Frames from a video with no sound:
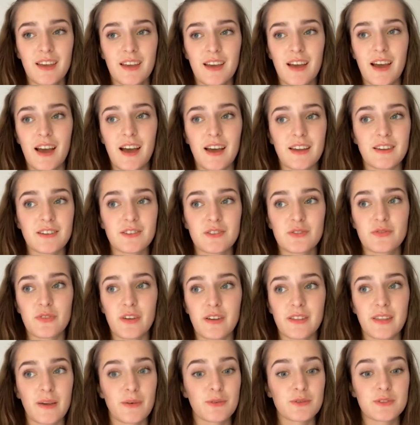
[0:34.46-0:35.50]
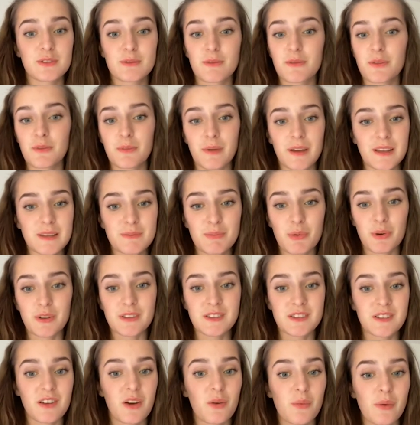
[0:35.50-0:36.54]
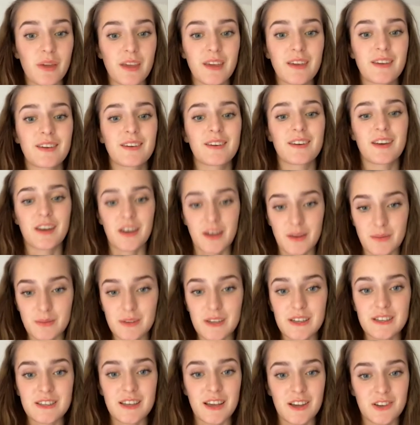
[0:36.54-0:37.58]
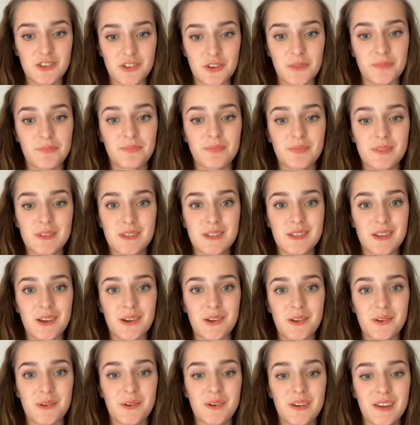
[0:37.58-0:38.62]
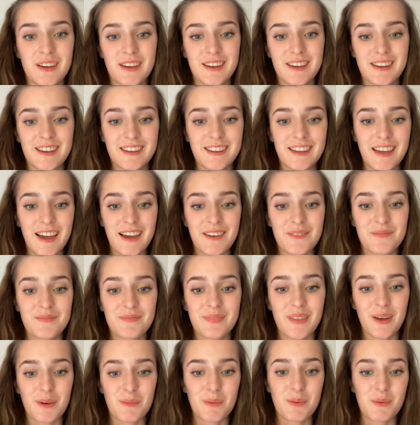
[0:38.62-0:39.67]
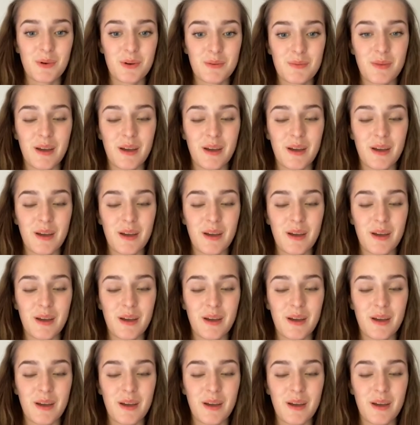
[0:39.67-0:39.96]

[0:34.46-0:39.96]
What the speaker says: And that was some of the best points in our week, dissection. So yeah, that would be one of my